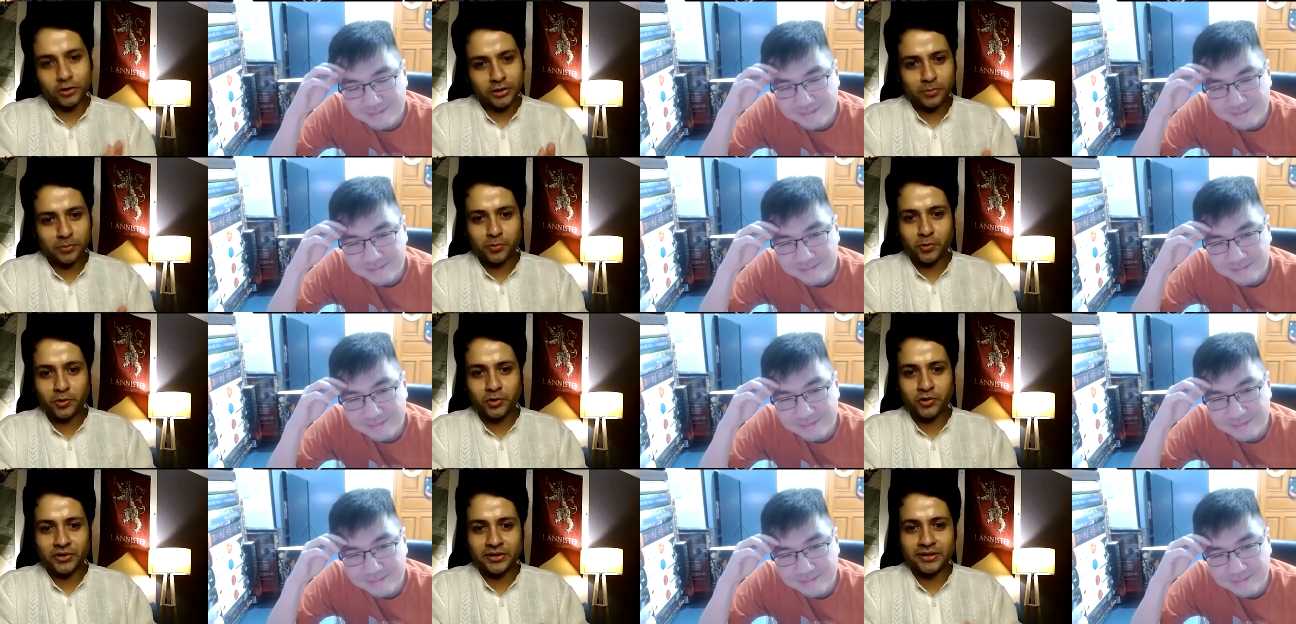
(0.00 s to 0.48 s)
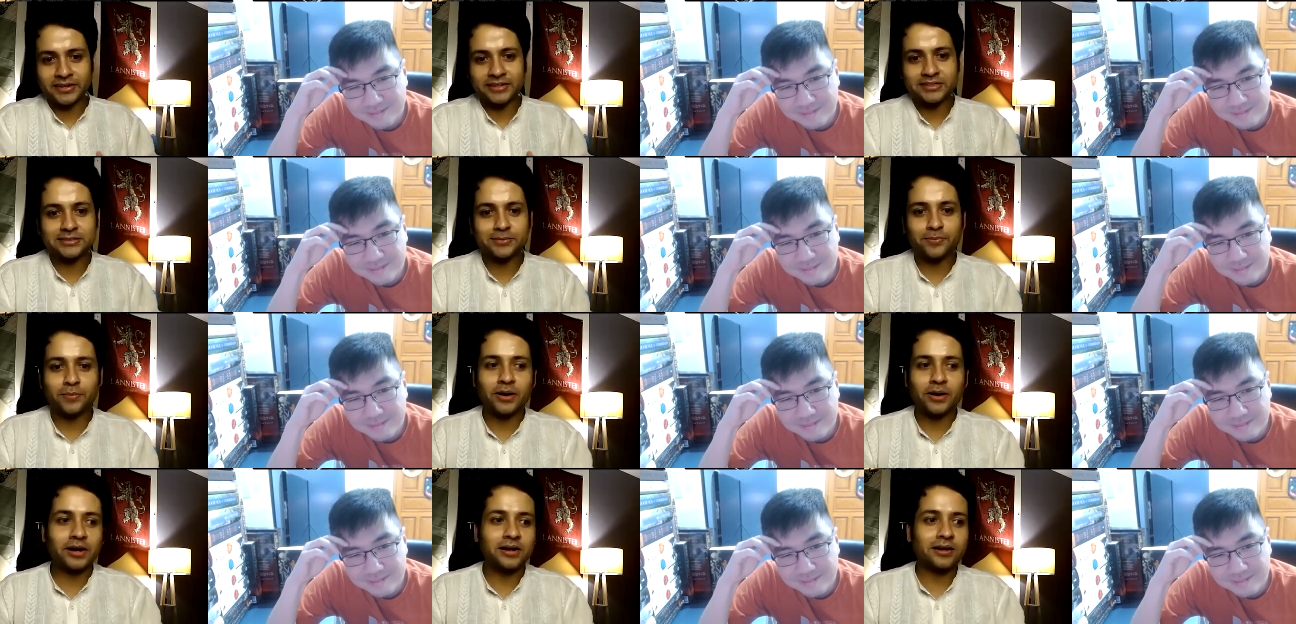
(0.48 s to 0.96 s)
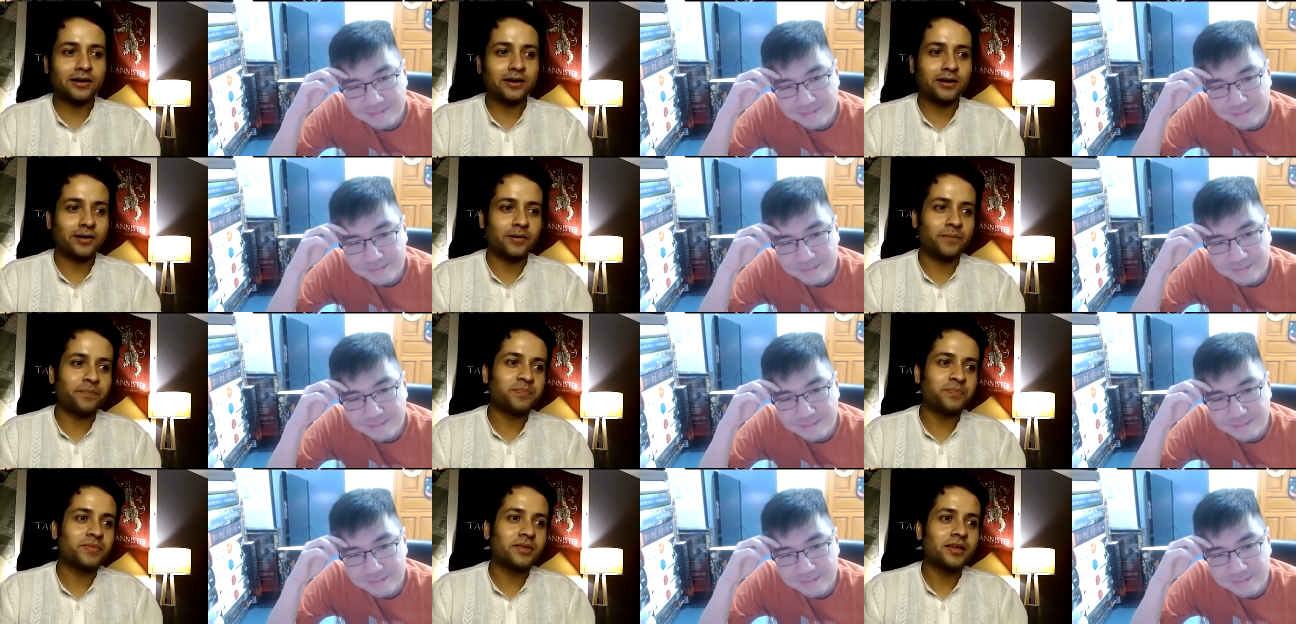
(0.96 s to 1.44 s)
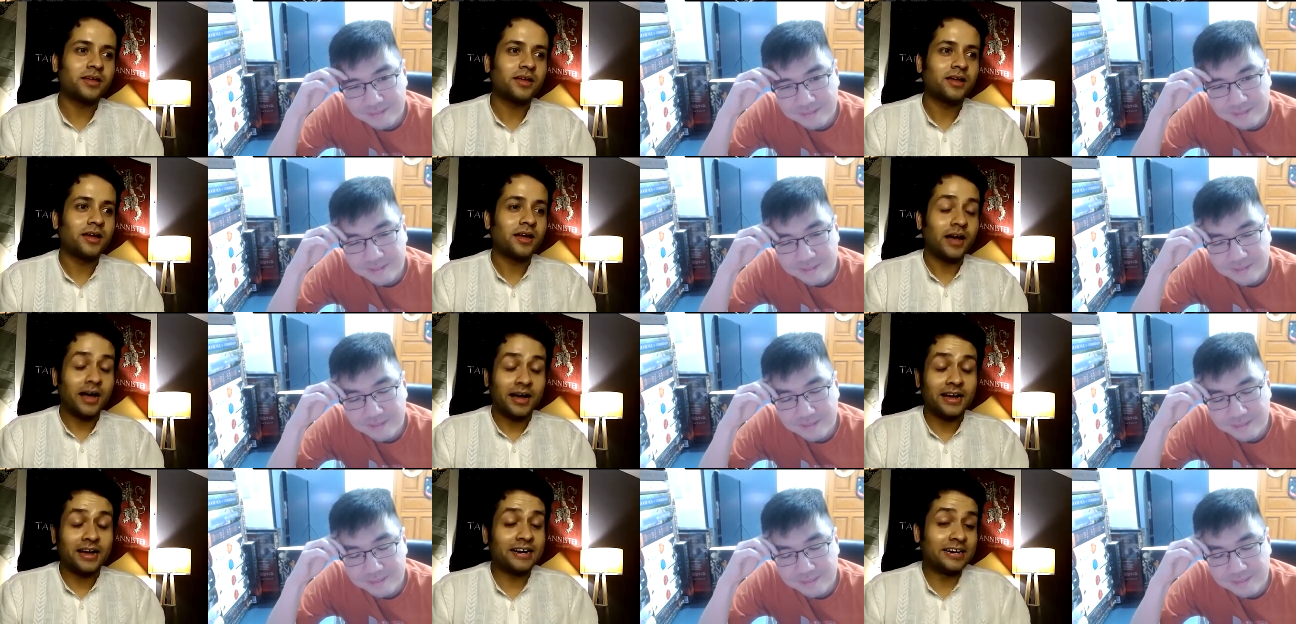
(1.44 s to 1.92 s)
Speaker 1: how that book reads, but uh,
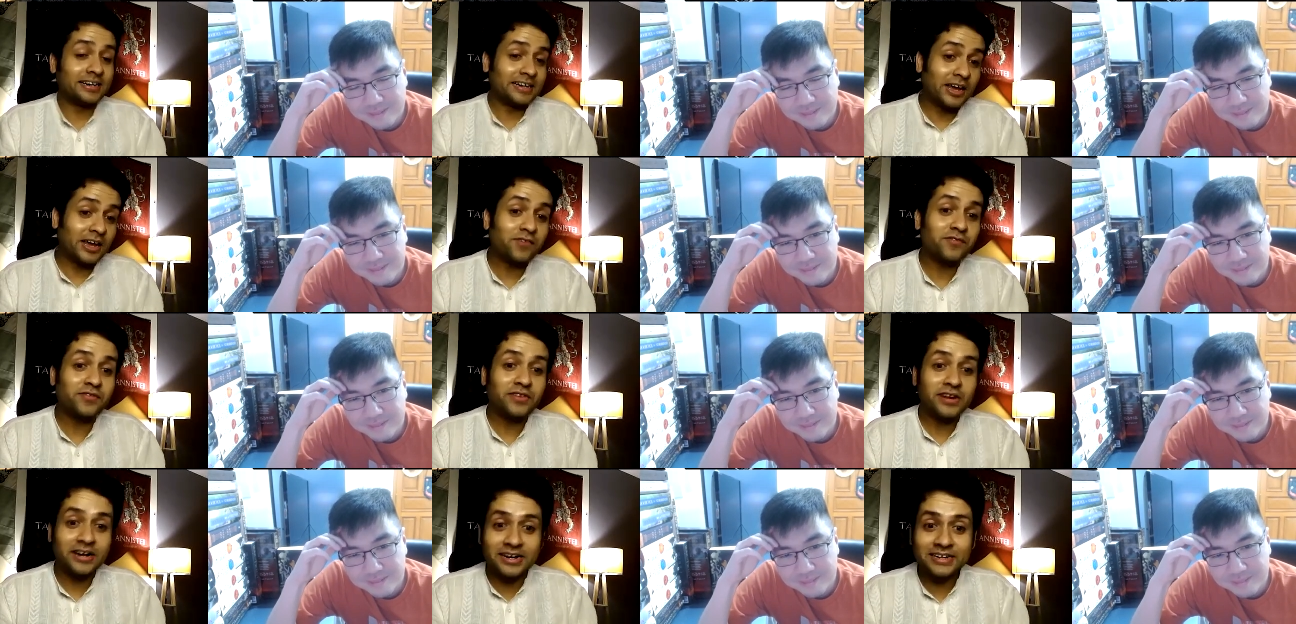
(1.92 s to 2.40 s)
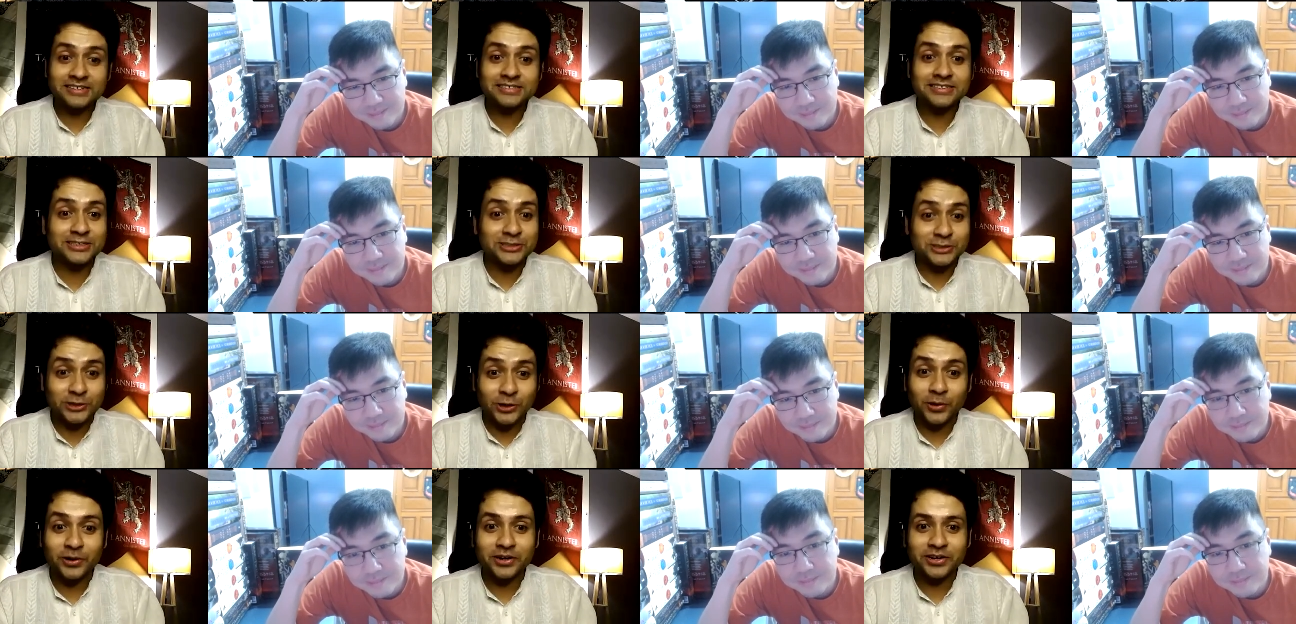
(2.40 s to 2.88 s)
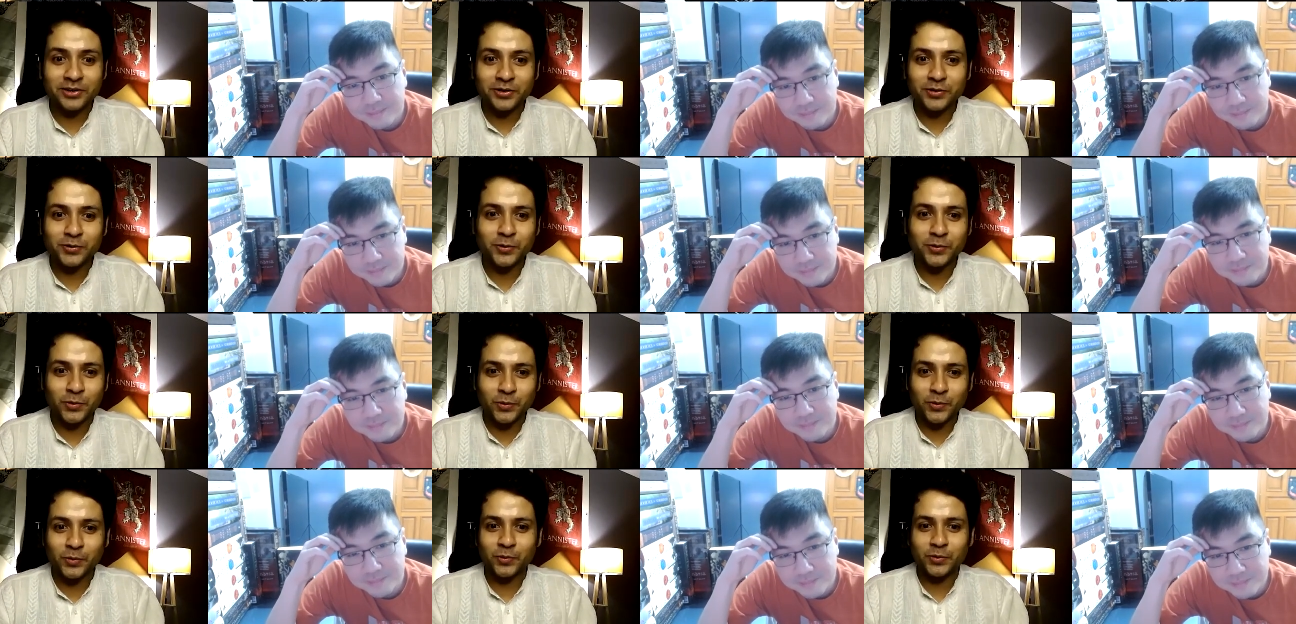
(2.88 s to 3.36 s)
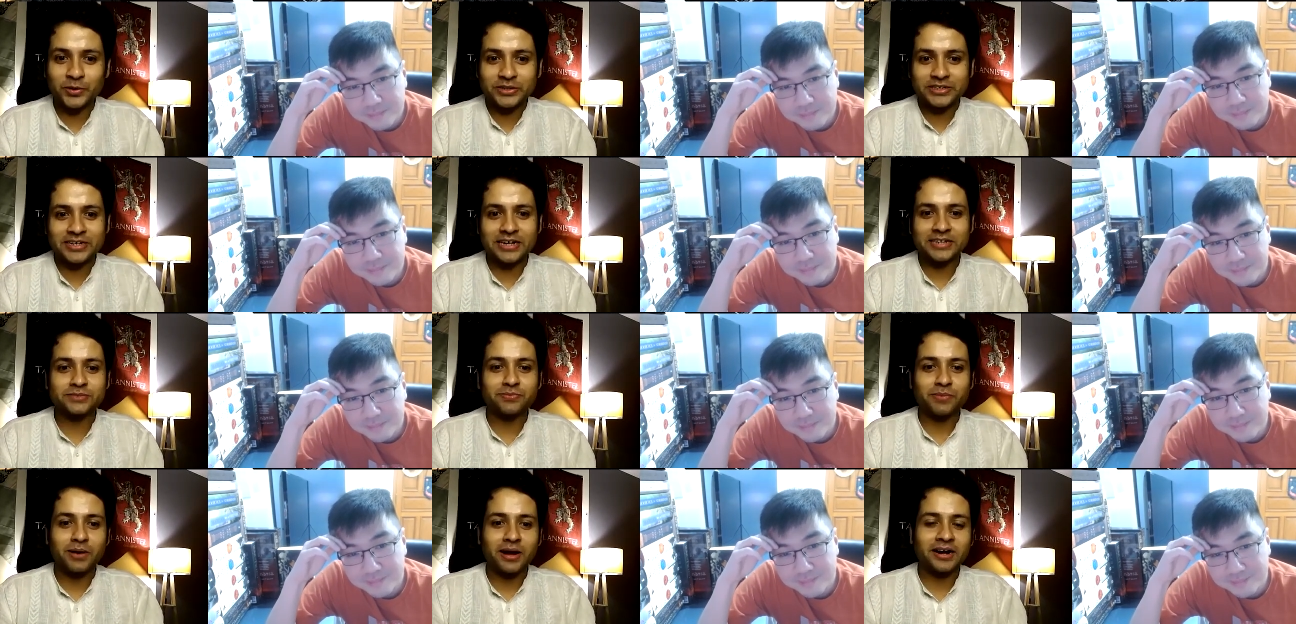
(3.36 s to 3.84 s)
it definitely is a genre
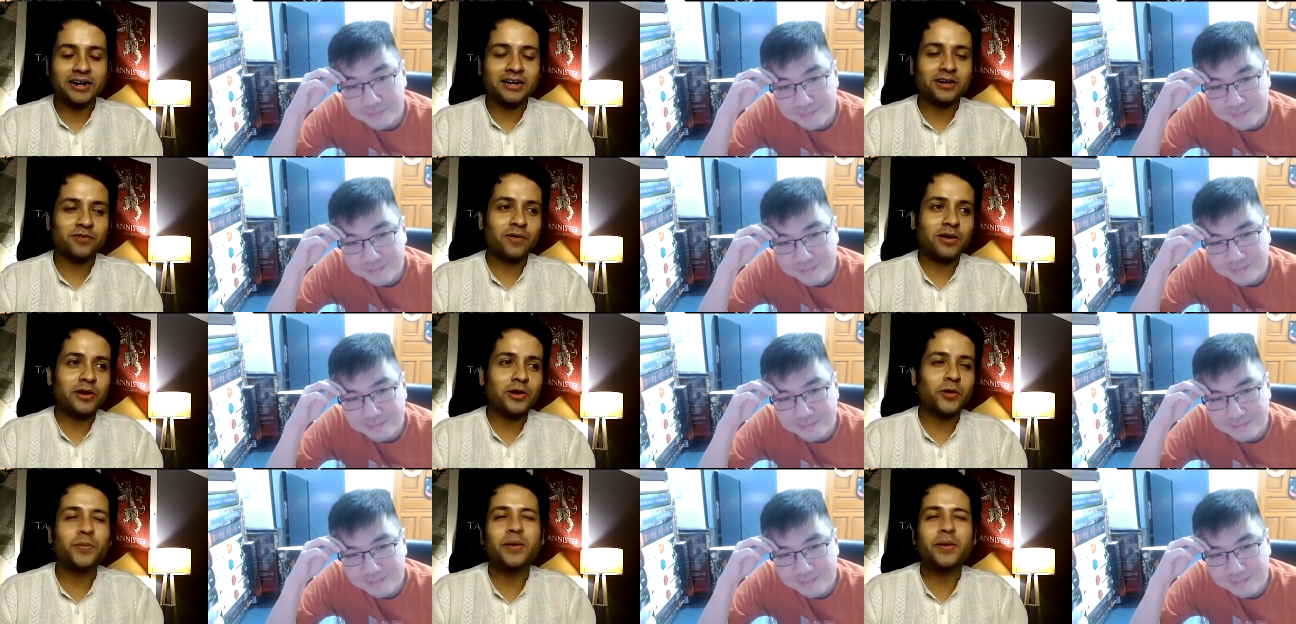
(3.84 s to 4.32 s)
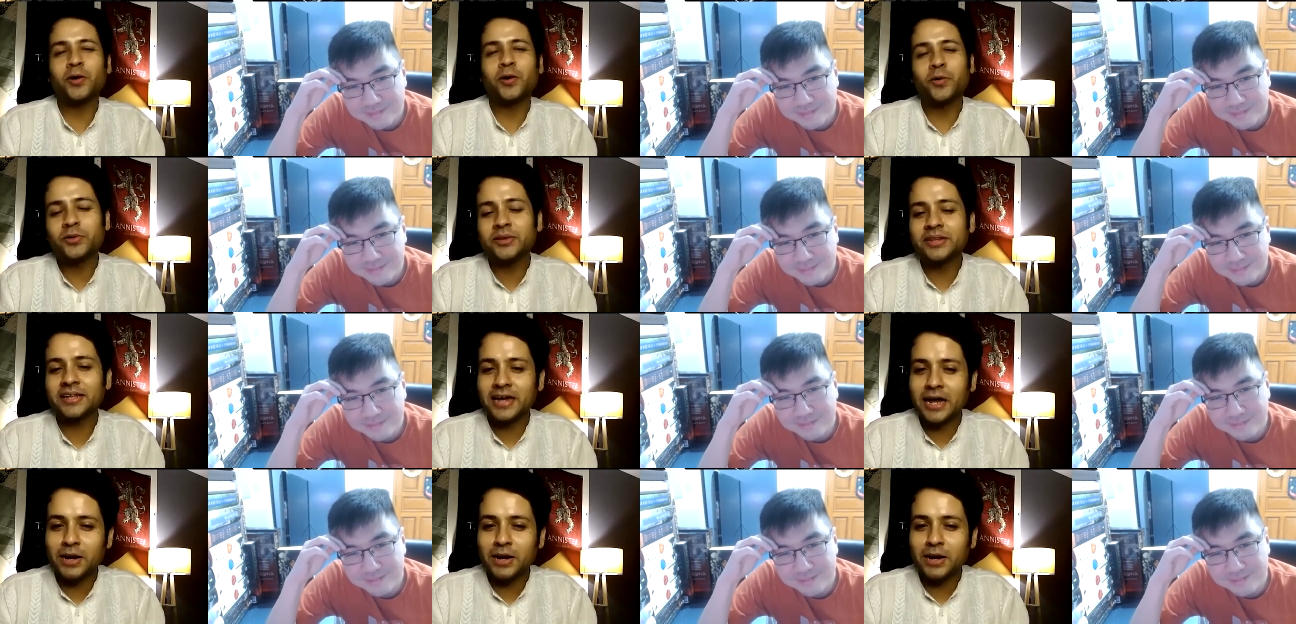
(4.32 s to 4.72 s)
which has market value. But I don't